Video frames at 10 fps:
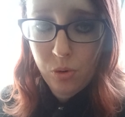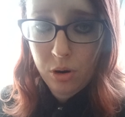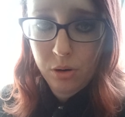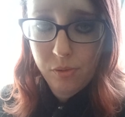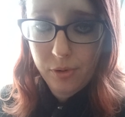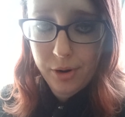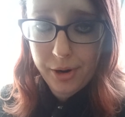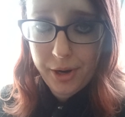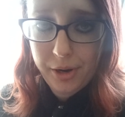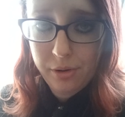are
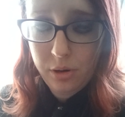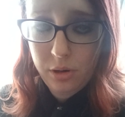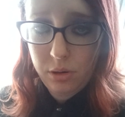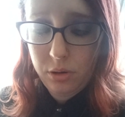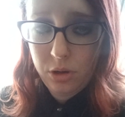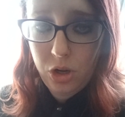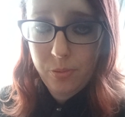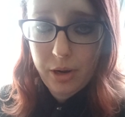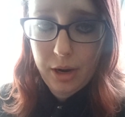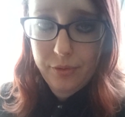overnight. You
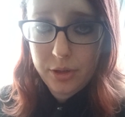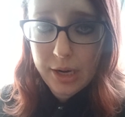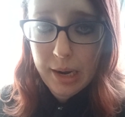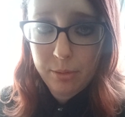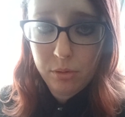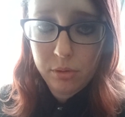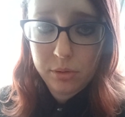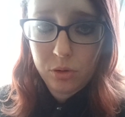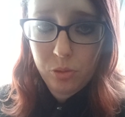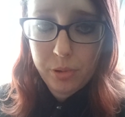may have to dabble a
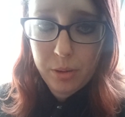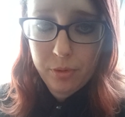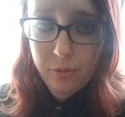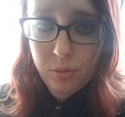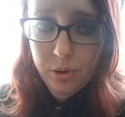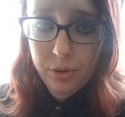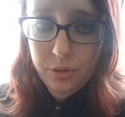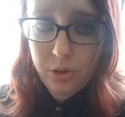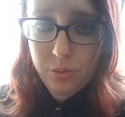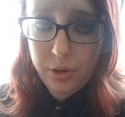little bit before
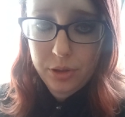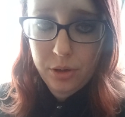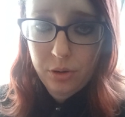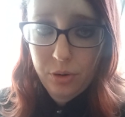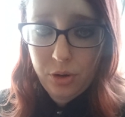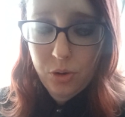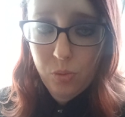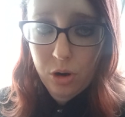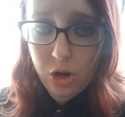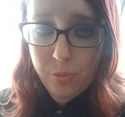you get to know who you
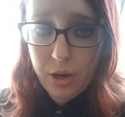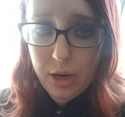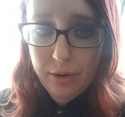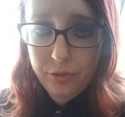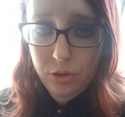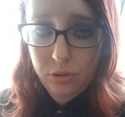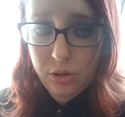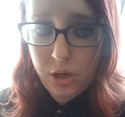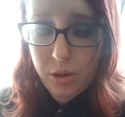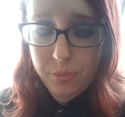are. You may have to
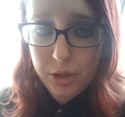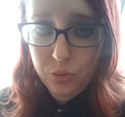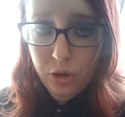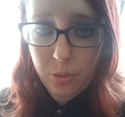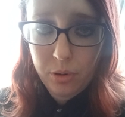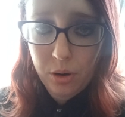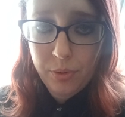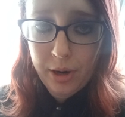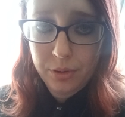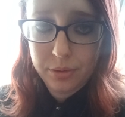mess with your
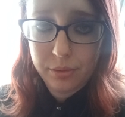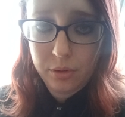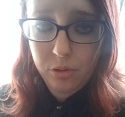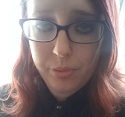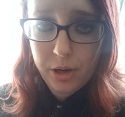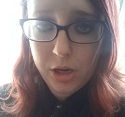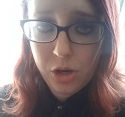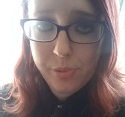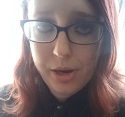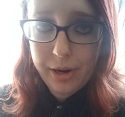pronouns a little bit. You
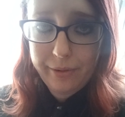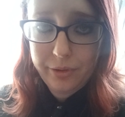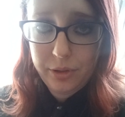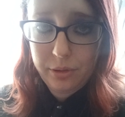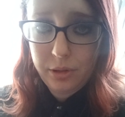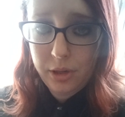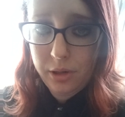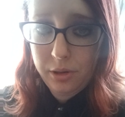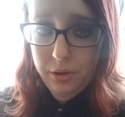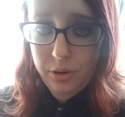may have to,
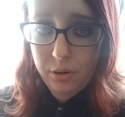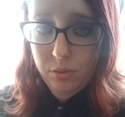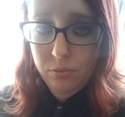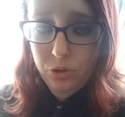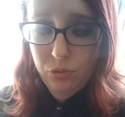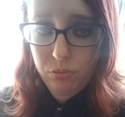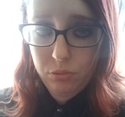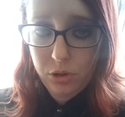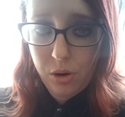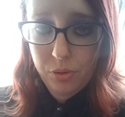you know,
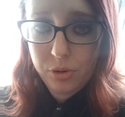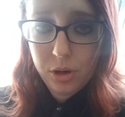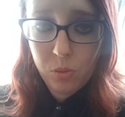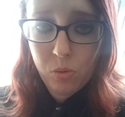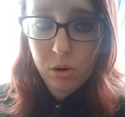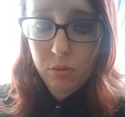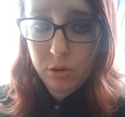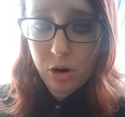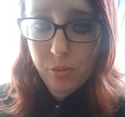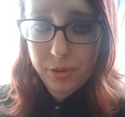go through your
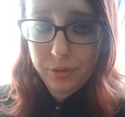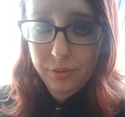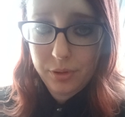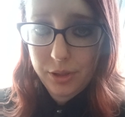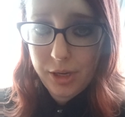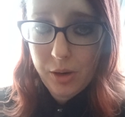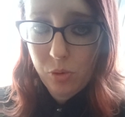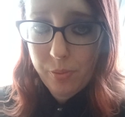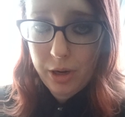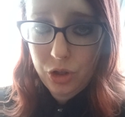wardrobe and see
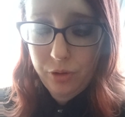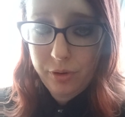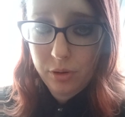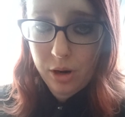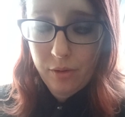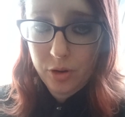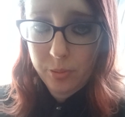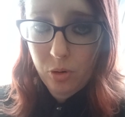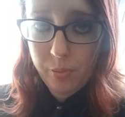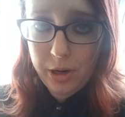what makes you feel
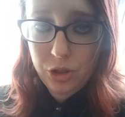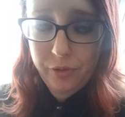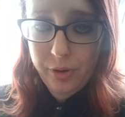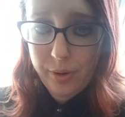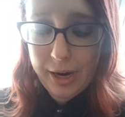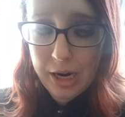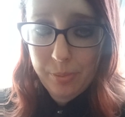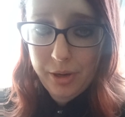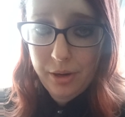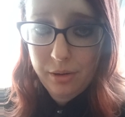comfortable, what makes you feel
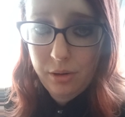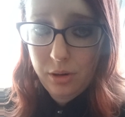happy,